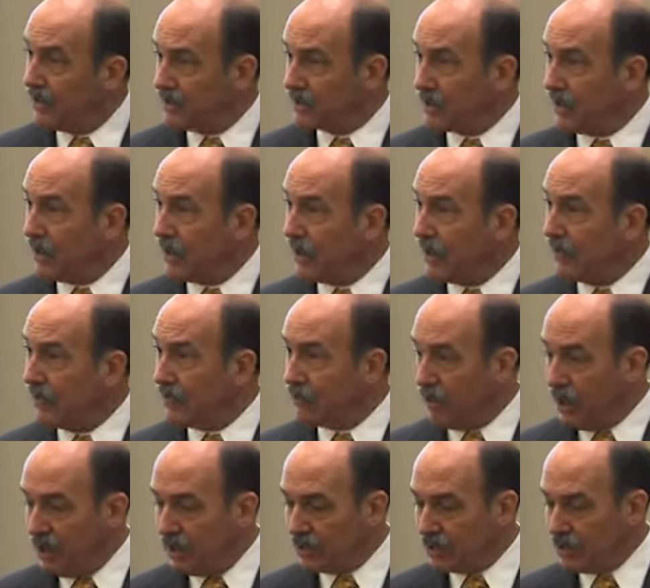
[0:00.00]
starting of the
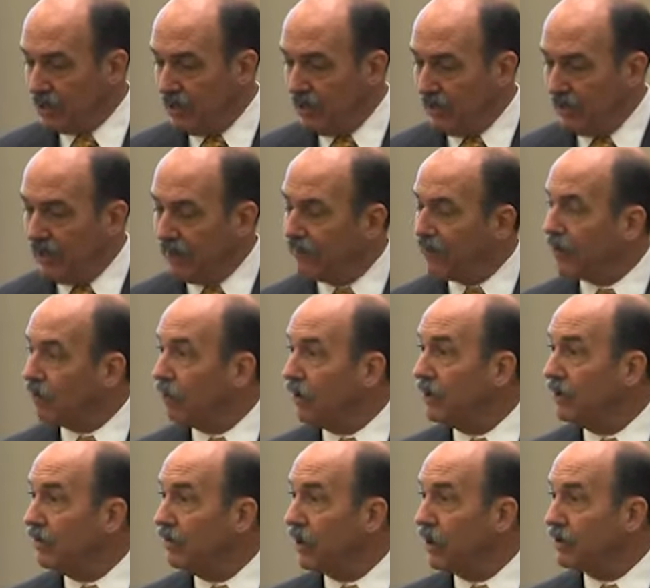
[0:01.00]
race, if their
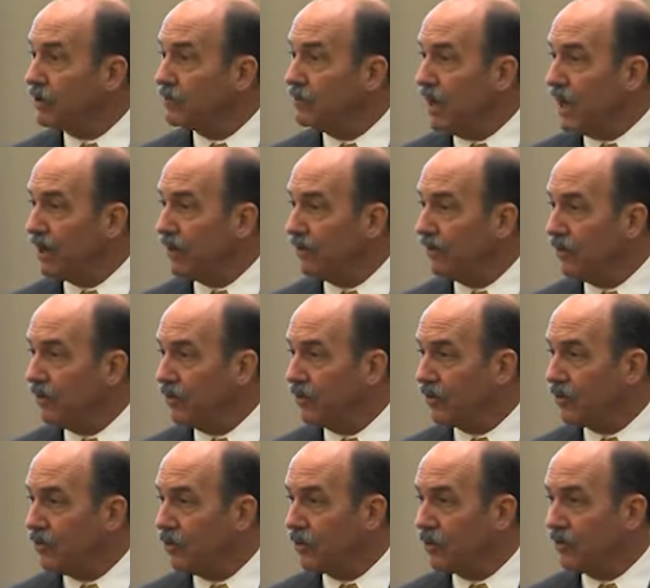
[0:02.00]
wheel wiggles back and forth a
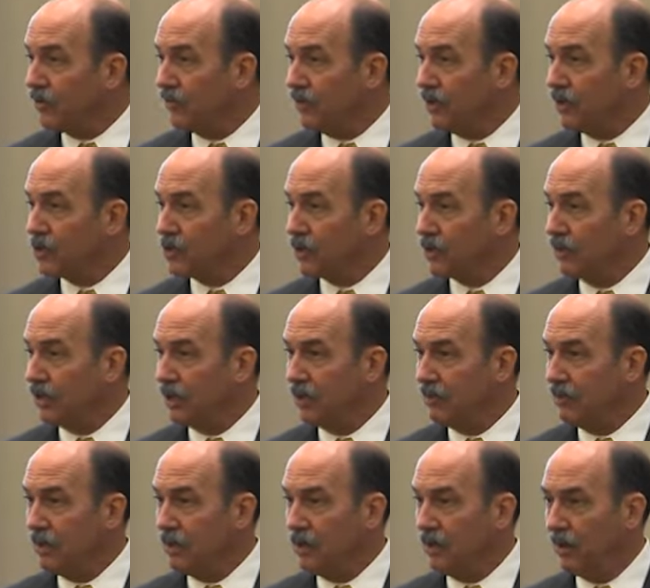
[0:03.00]
quarter of an inch, they're going to
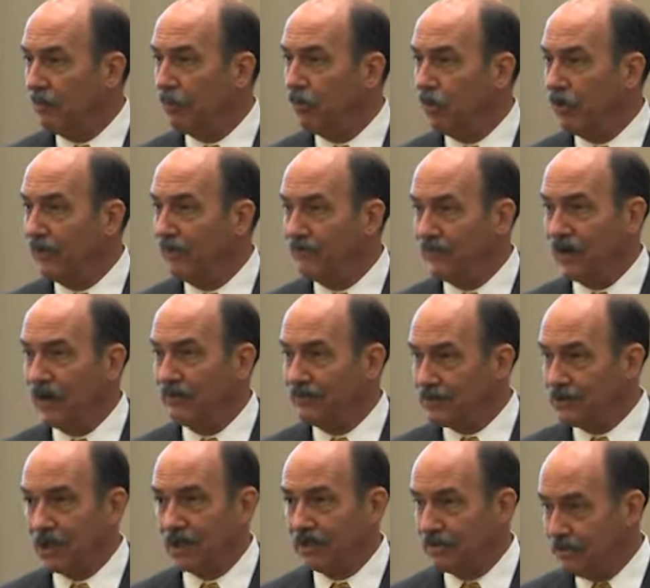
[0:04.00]
come in 0.5
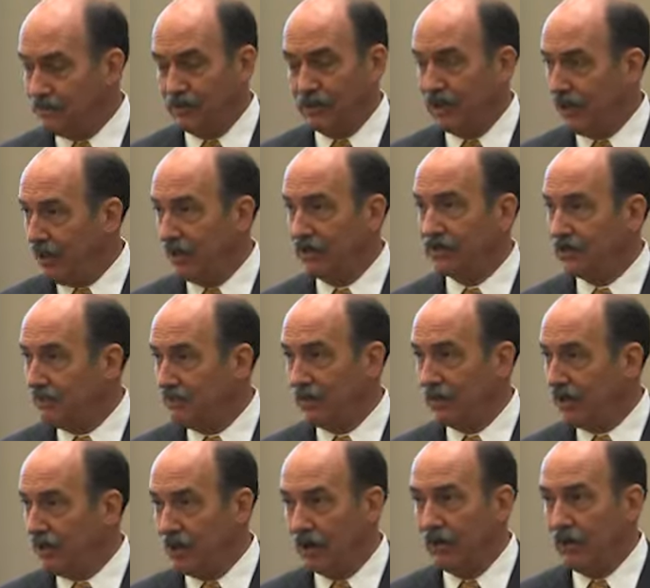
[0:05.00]
seconds behind
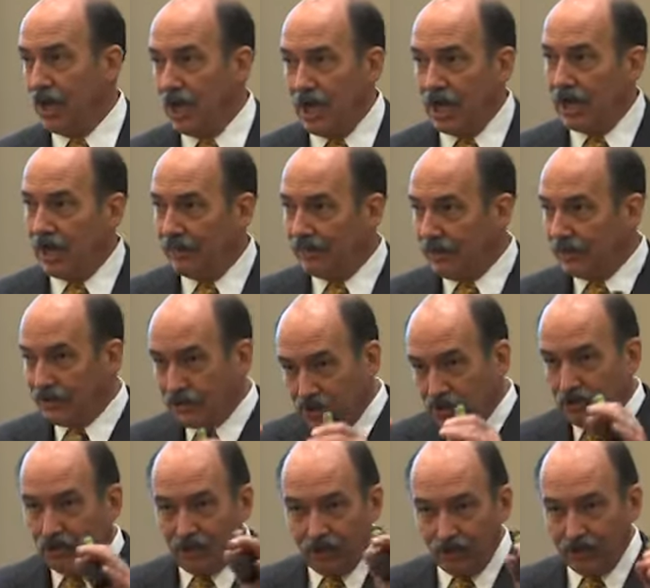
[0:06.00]
somebody, and they've got this
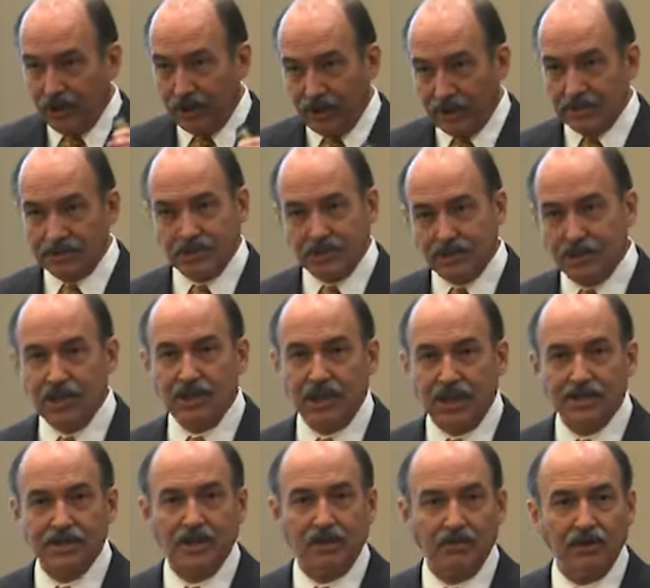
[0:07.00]
whole thing, and I said, gee,
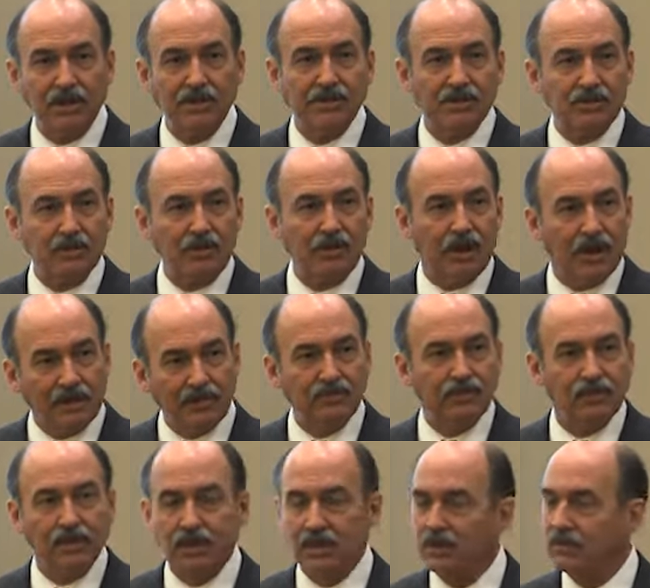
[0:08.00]
that's a great story. That's
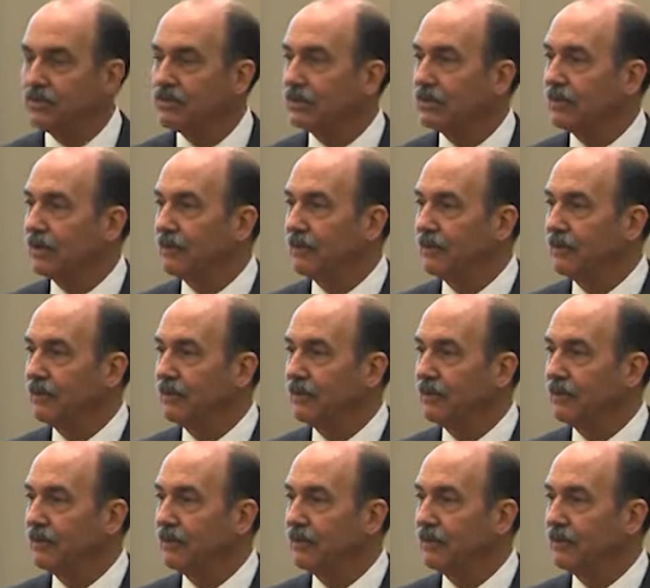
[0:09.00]
really interesting.